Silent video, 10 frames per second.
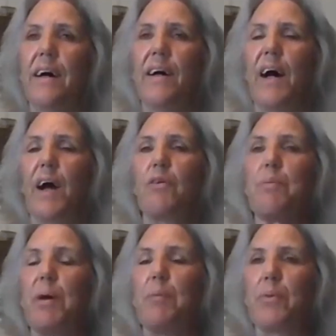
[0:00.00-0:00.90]
I
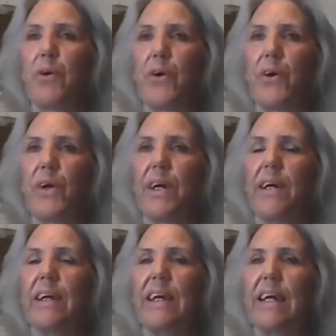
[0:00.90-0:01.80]
remember
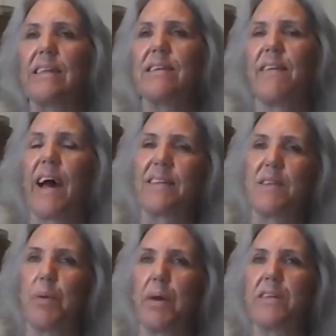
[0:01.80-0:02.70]
getting to that
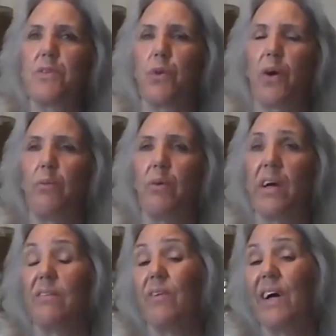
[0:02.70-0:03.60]
space where I
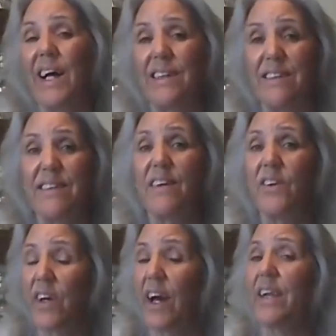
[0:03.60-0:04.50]
went, well, I
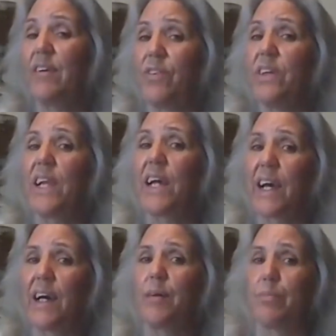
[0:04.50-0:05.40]
still kind of feel
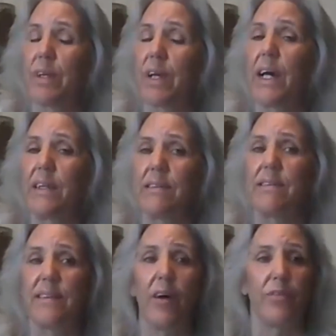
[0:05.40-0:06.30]
like I'm kind of
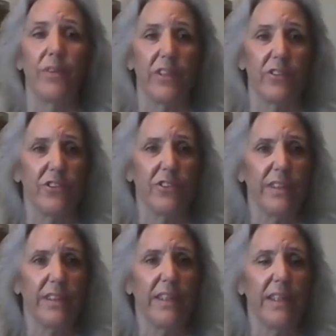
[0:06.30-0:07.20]
selfish.
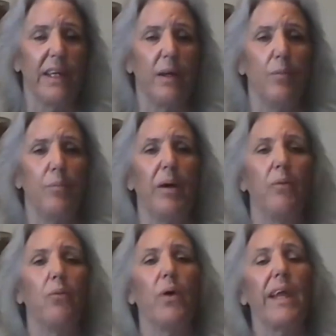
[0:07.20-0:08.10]

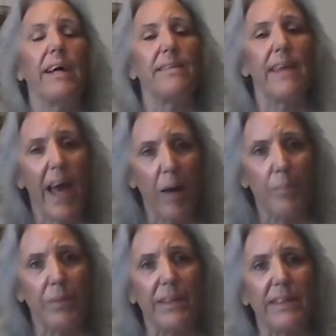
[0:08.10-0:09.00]
But what has
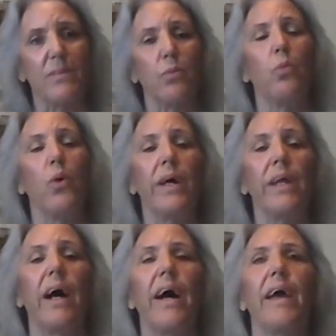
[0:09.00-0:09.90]
happened is
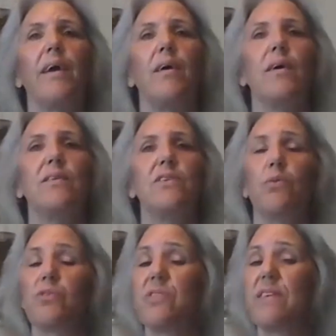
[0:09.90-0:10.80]
what I so
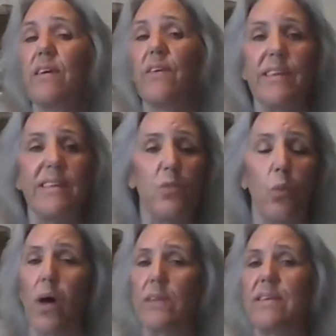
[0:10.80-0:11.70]
we're still these
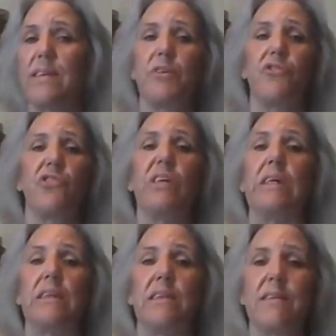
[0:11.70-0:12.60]
wanting
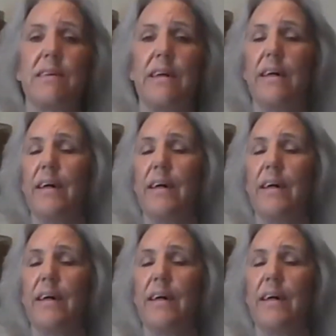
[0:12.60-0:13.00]
machines